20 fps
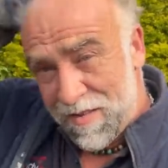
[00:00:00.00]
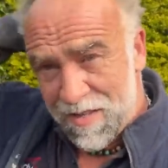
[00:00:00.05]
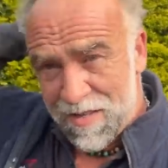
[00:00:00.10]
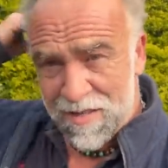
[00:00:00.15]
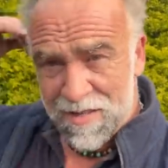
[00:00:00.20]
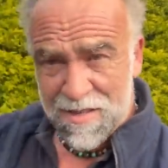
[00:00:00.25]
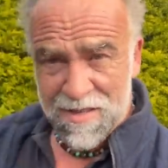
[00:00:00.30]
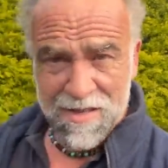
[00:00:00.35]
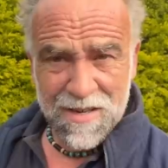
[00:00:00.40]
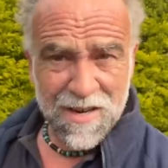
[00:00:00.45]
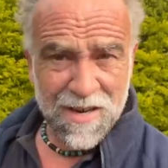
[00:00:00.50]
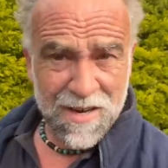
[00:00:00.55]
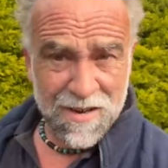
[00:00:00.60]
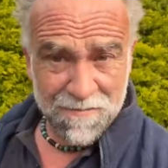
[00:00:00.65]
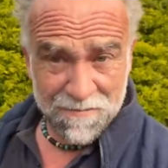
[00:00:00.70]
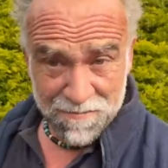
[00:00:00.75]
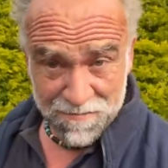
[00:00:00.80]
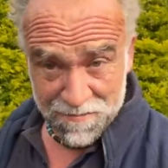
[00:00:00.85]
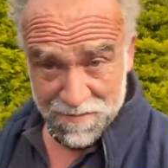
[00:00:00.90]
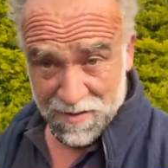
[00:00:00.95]
It's
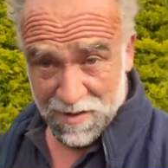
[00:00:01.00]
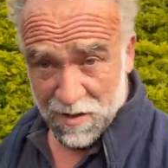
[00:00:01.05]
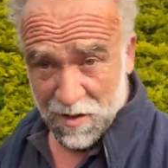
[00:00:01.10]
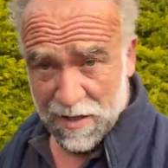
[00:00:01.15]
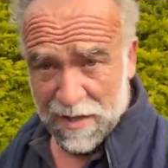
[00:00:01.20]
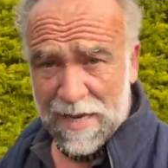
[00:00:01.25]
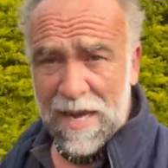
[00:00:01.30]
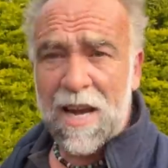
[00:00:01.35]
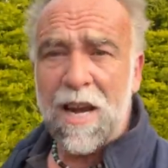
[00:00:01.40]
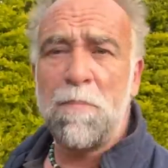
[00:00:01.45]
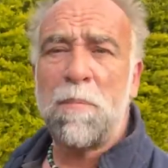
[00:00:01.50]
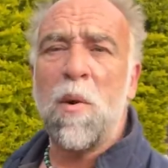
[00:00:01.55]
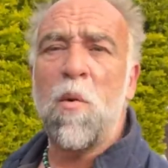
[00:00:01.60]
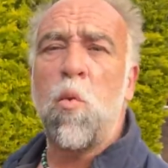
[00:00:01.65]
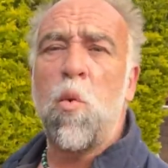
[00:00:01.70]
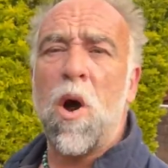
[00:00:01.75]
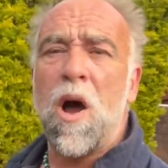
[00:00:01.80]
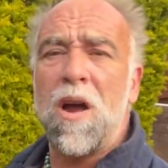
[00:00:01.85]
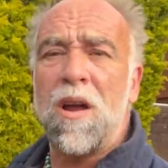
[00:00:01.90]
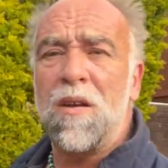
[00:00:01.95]
gonna be
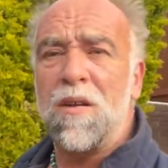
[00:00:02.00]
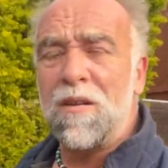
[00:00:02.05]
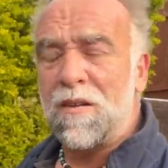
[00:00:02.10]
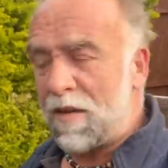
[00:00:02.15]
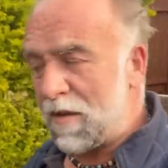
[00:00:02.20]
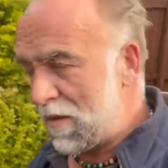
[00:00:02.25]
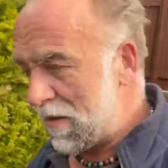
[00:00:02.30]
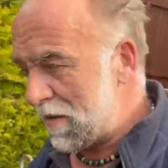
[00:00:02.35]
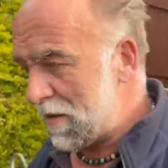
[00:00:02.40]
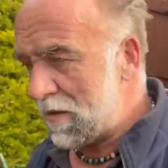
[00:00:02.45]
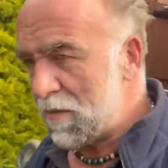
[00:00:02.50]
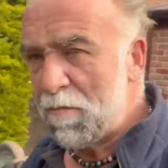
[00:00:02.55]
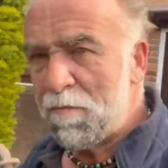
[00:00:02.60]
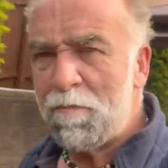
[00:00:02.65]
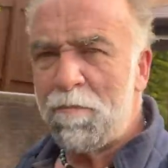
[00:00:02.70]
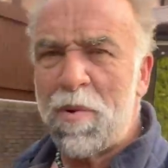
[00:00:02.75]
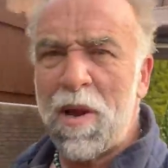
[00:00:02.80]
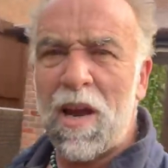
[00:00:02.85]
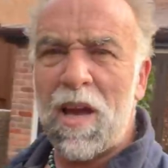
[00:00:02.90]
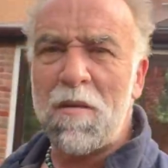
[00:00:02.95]
wild.
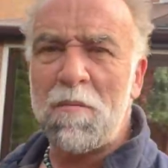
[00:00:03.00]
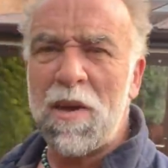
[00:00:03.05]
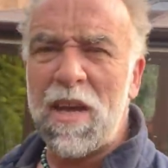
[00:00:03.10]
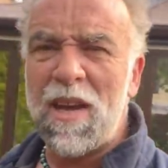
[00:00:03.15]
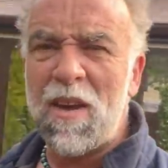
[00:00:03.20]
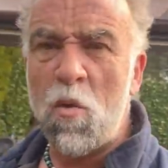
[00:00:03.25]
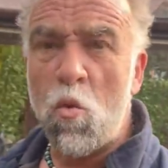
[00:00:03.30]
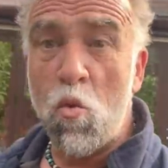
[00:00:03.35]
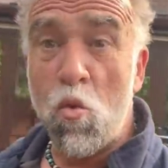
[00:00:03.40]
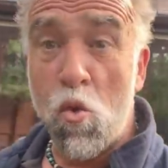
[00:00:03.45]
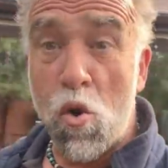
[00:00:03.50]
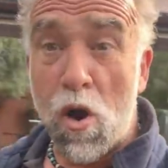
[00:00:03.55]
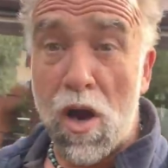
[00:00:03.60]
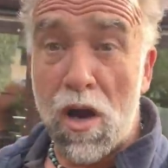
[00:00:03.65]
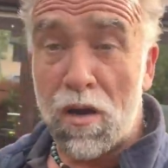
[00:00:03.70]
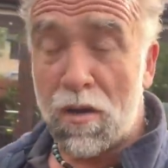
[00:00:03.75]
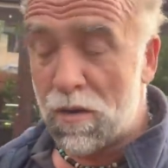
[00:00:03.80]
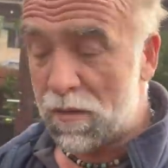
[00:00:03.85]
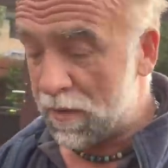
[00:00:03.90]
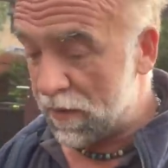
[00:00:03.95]
A bit like me,
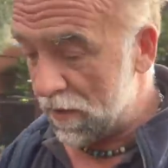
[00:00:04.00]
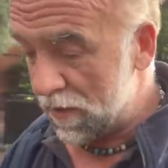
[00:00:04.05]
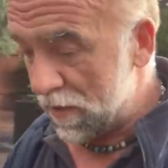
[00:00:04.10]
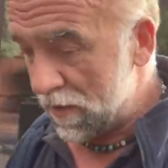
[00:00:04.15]
wild.